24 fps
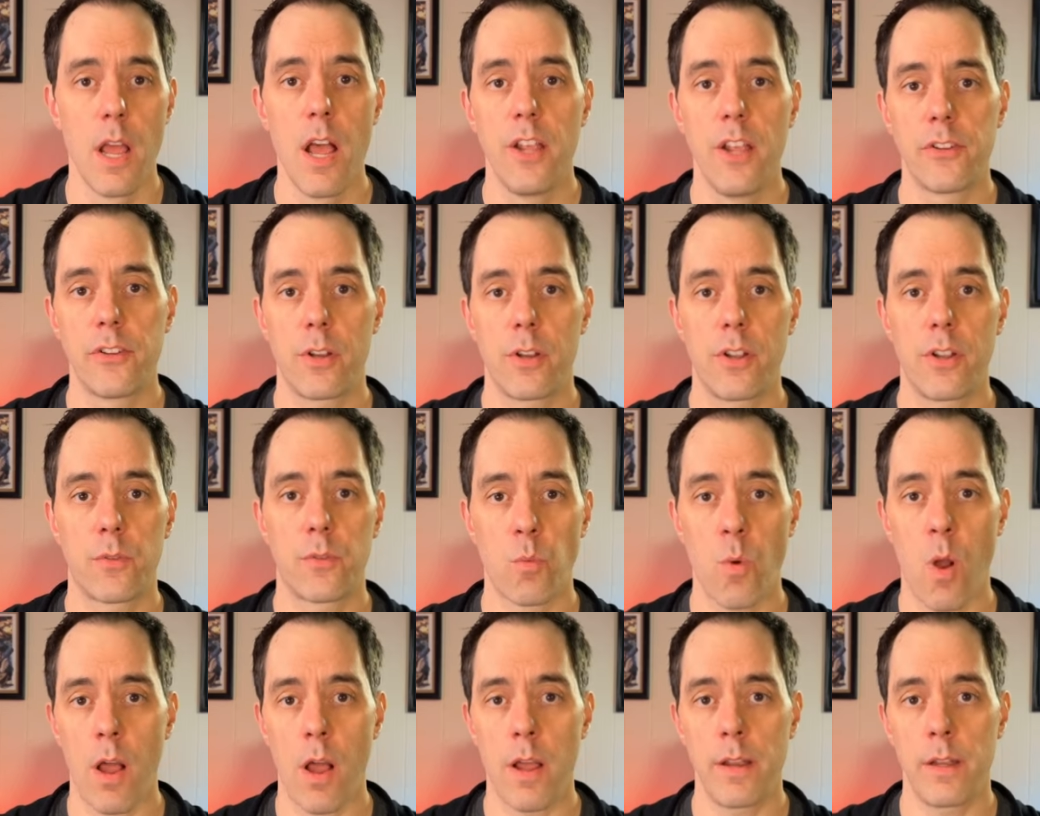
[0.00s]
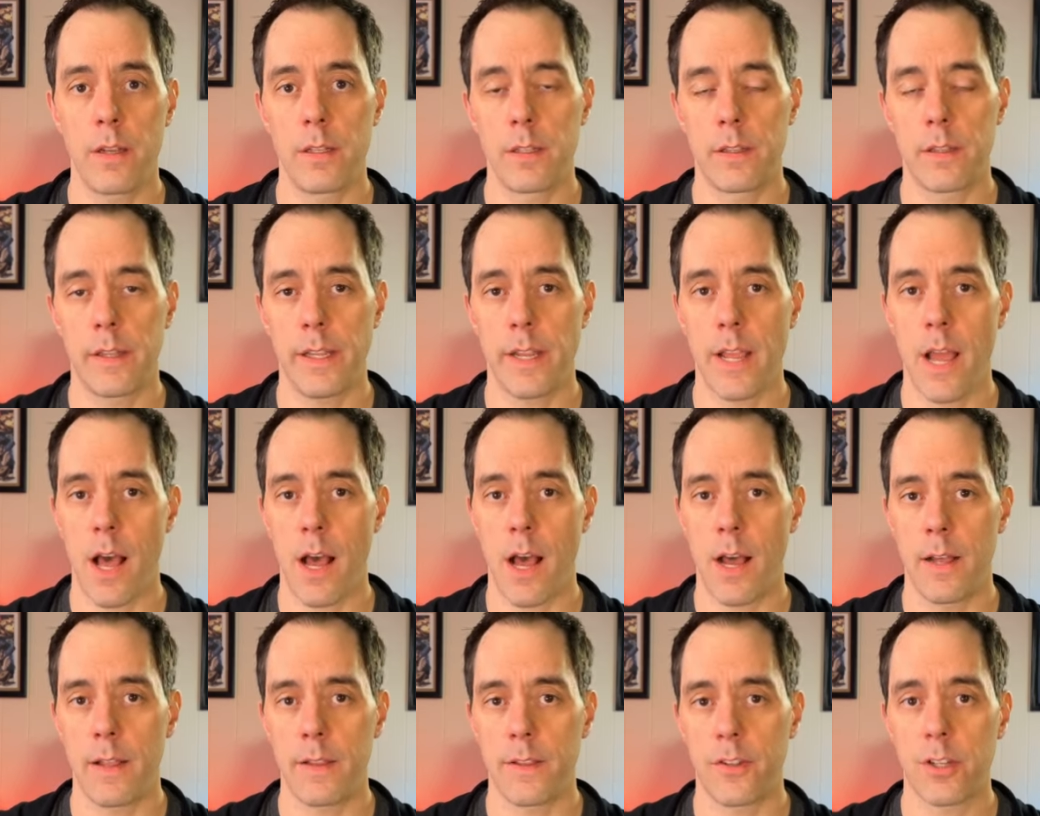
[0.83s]
So just run
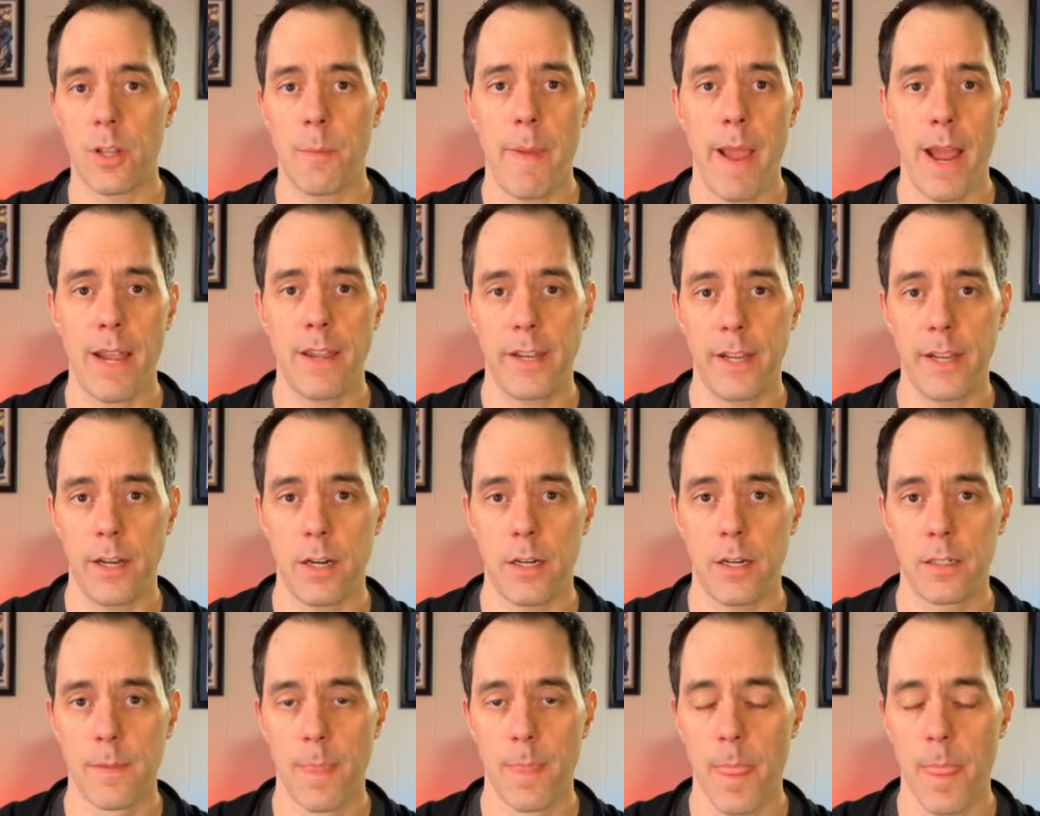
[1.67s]
this command here,